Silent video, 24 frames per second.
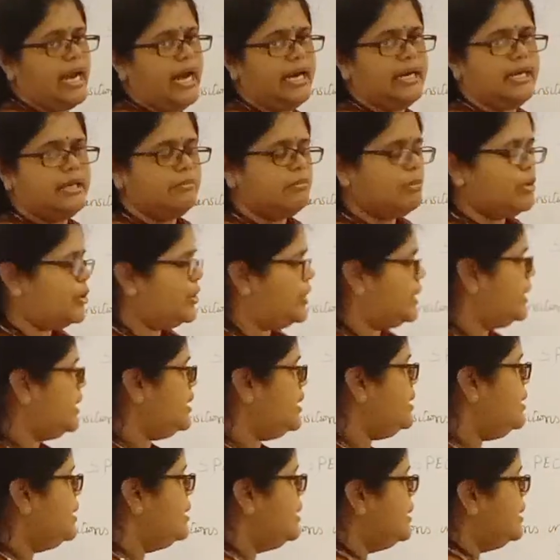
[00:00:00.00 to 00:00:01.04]

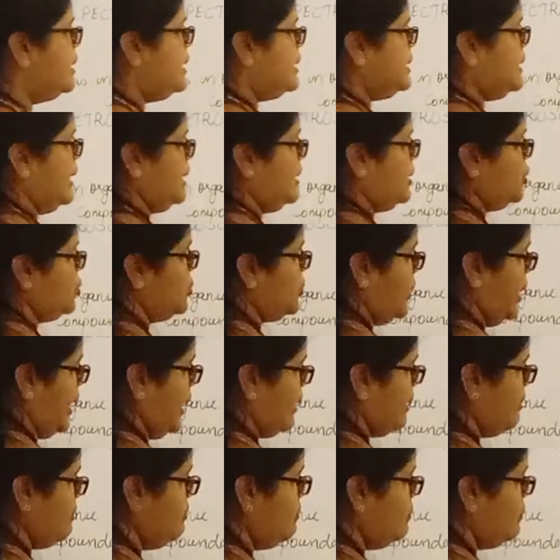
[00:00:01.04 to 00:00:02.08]
anti-bonding. Then you
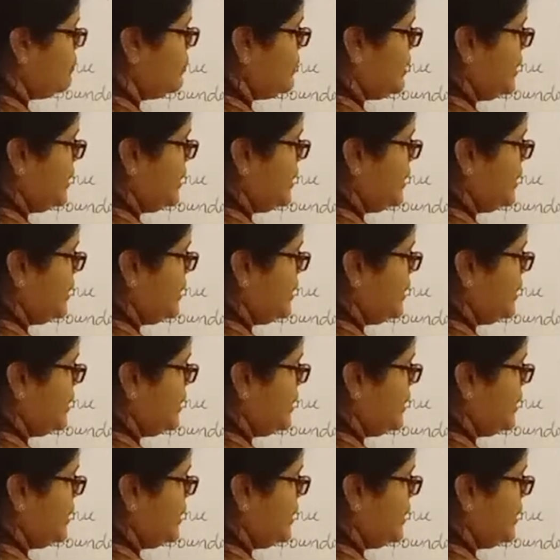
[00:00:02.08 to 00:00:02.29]
have